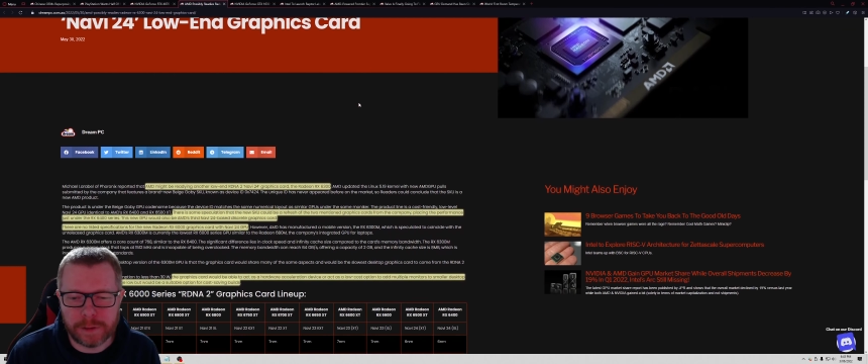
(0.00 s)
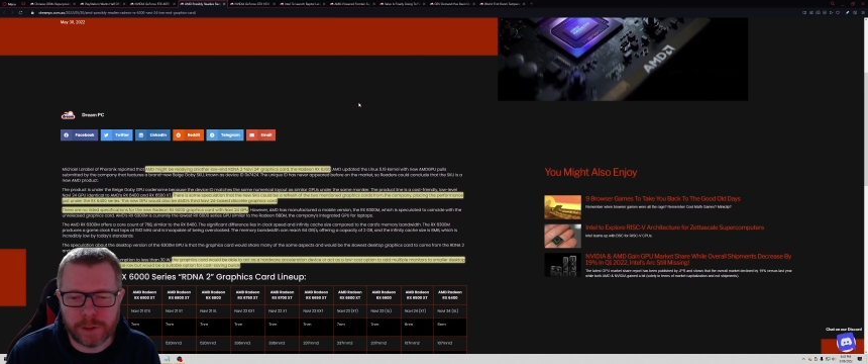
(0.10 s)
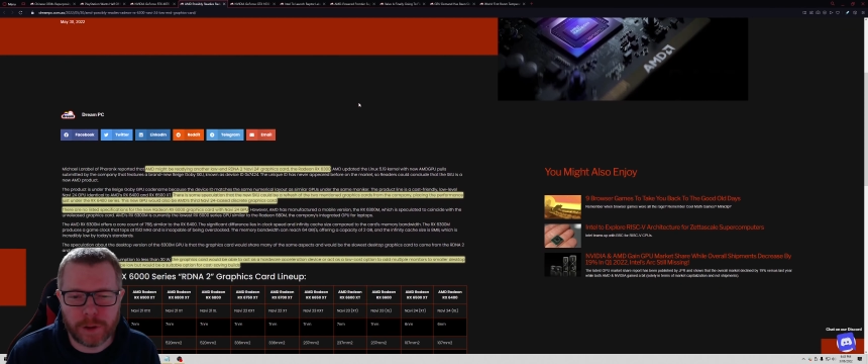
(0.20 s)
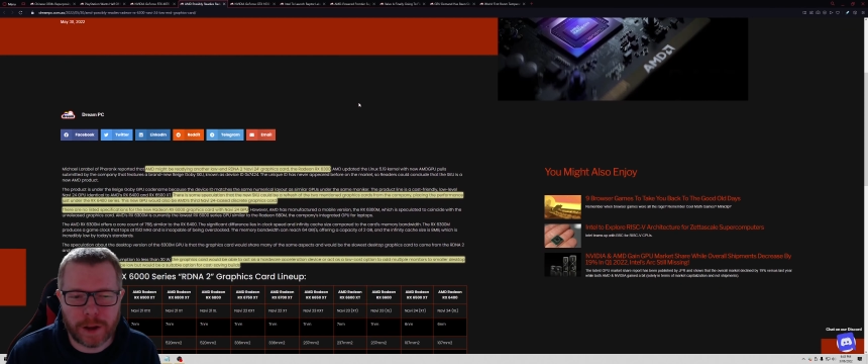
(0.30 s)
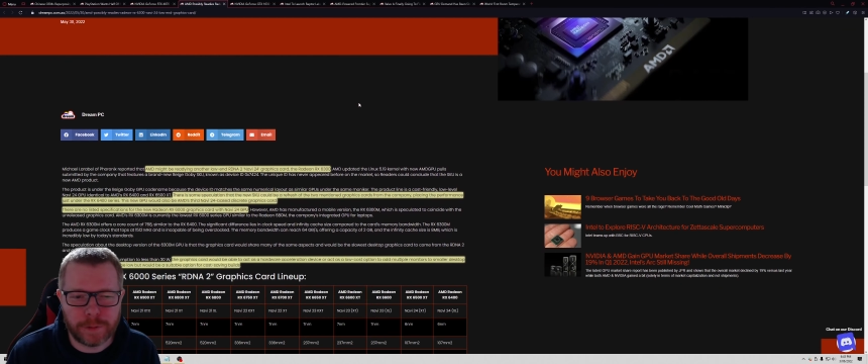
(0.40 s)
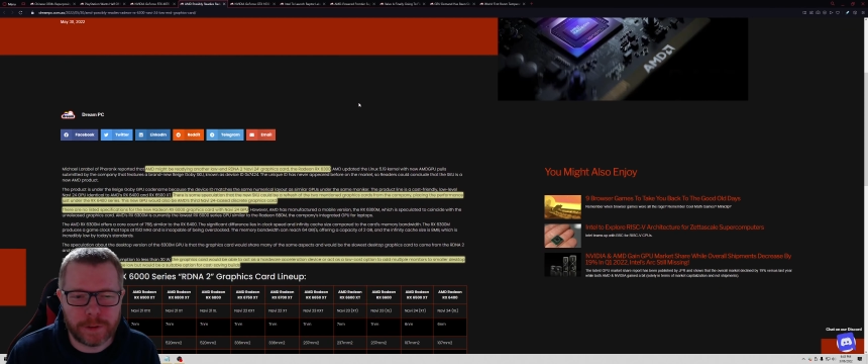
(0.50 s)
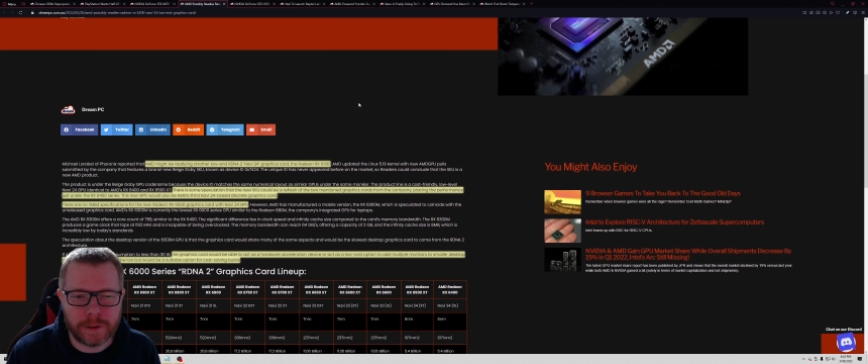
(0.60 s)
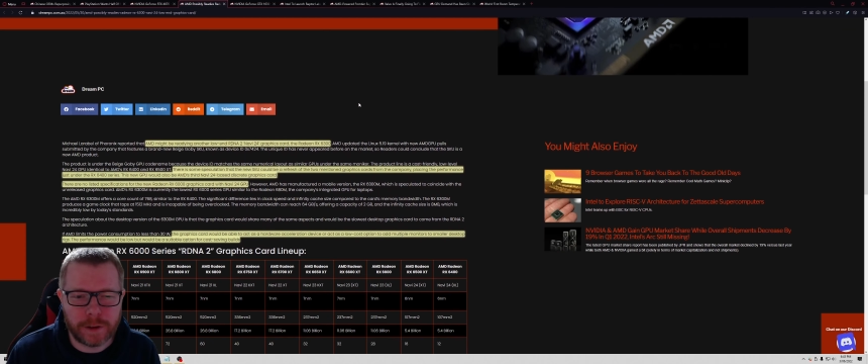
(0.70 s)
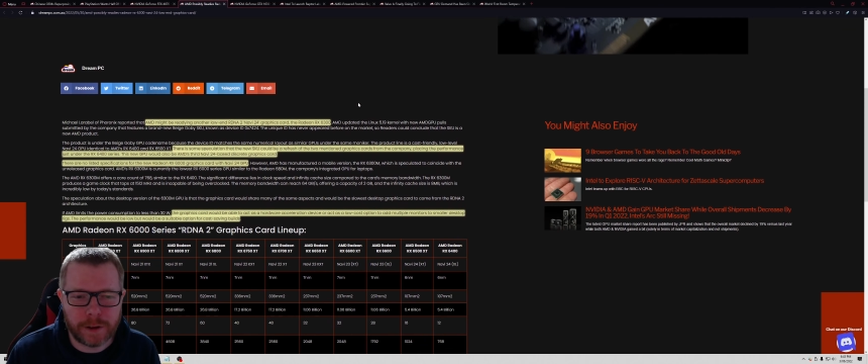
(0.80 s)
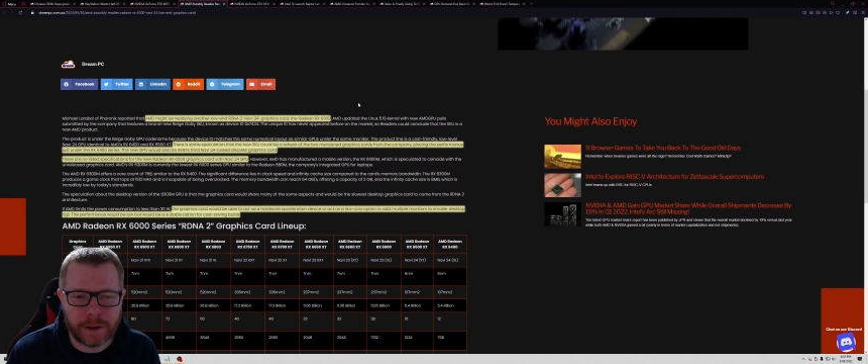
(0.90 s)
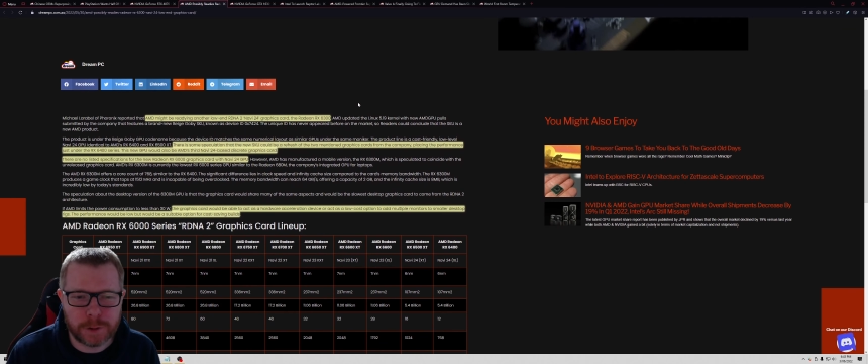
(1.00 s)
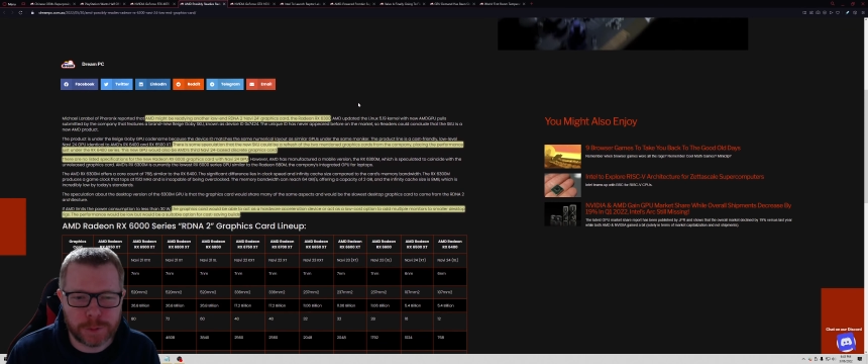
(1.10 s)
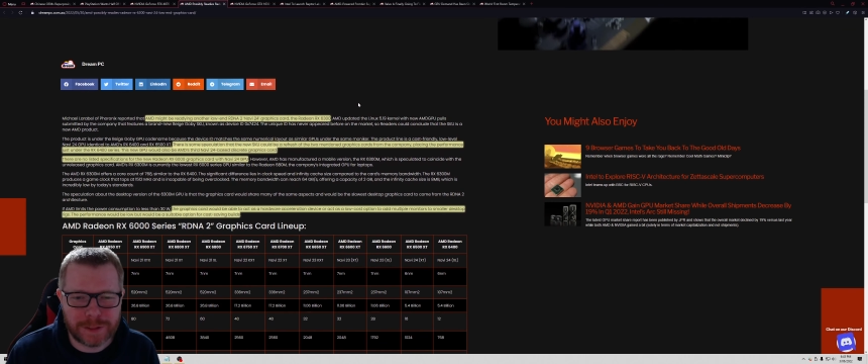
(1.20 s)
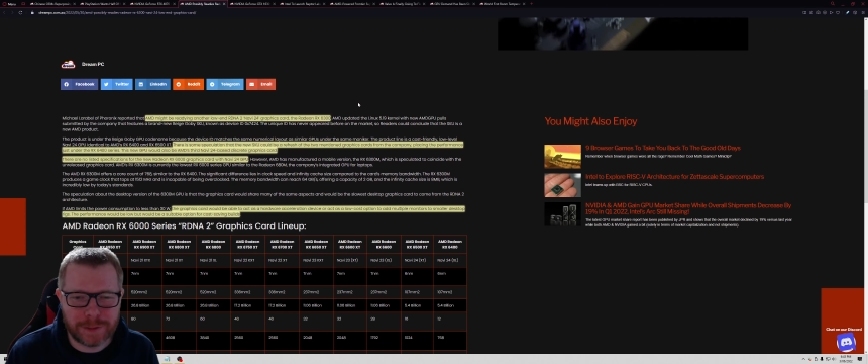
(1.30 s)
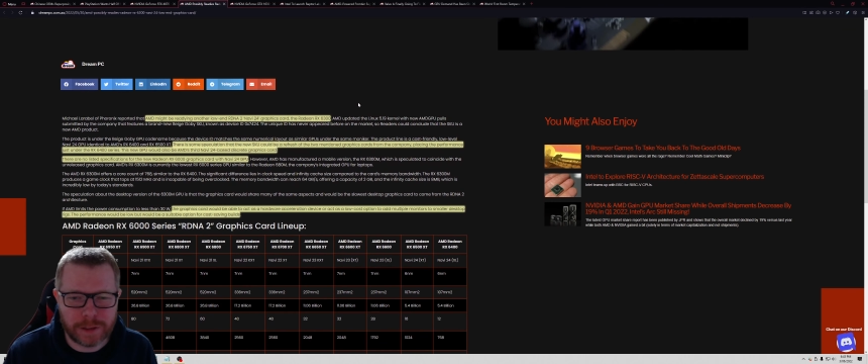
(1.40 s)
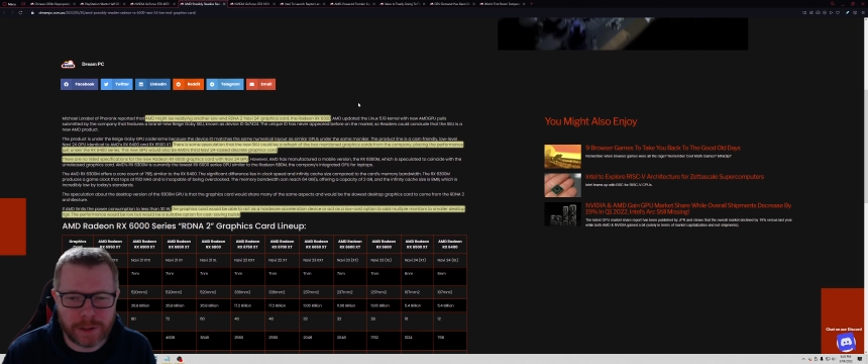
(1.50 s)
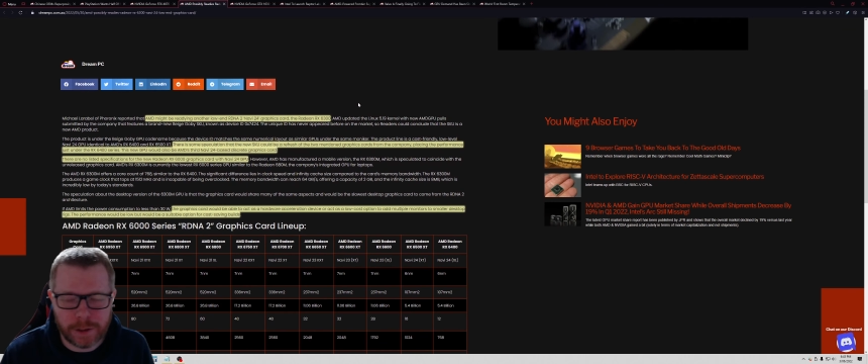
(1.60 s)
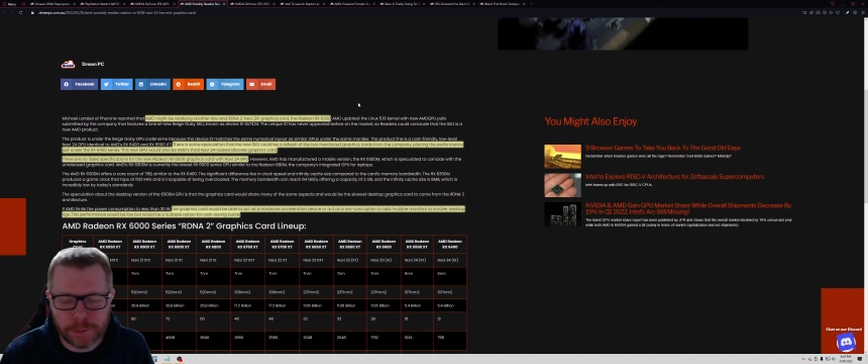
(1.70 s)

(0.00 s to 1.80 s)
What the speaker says: don't have a specific need